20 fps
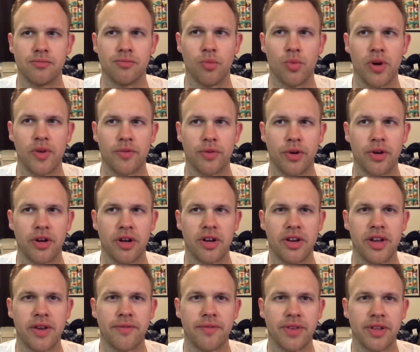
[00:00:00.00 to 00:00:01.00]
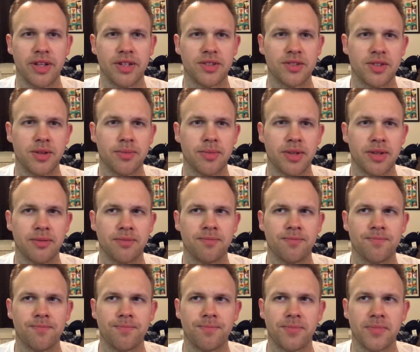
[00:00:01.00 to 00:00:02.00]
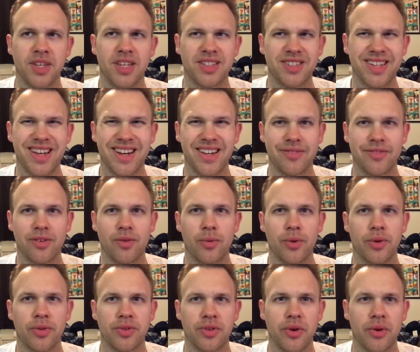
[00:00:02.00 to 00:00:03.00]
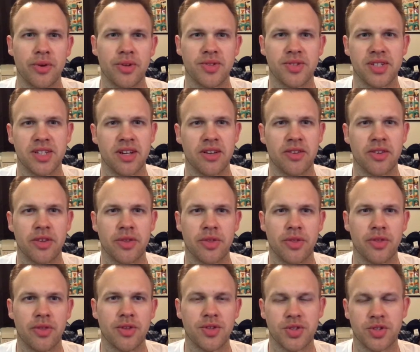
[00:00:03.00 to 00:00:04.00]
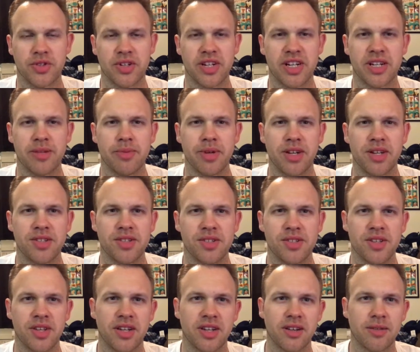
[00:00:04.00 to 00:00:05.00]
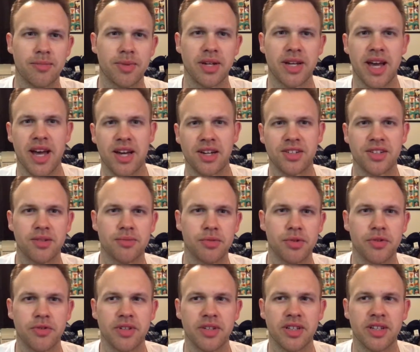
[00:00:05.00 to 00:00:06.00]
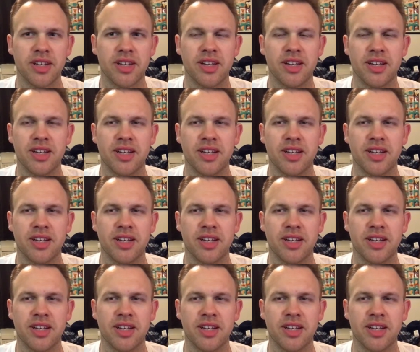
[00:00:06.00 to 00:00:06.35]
Wait for it on Netflix or something. It's not even worth going to see on the screen because it's like a big action movie.